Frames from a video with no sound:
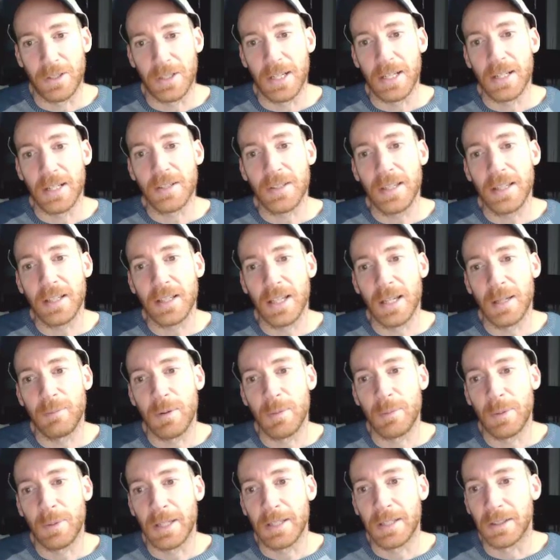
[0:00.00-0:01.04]
Change the
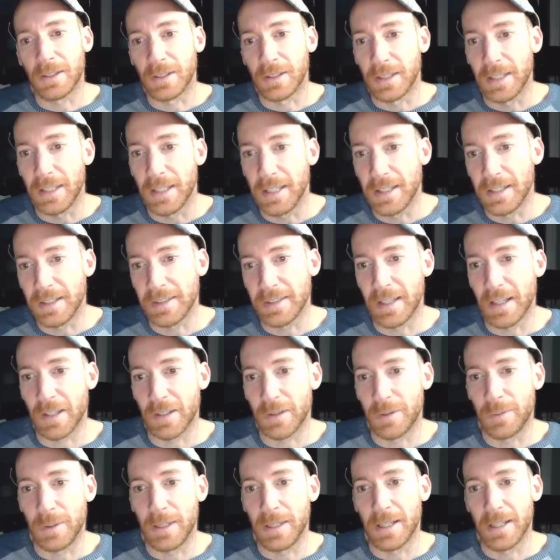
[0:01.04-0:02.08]
alignment by deleting
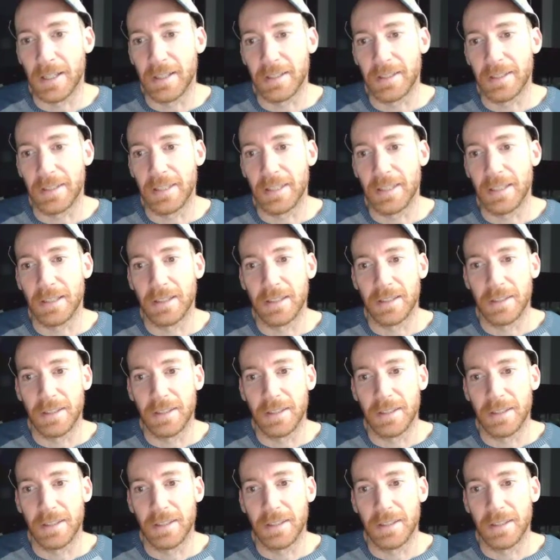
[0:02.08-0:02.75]
cells B19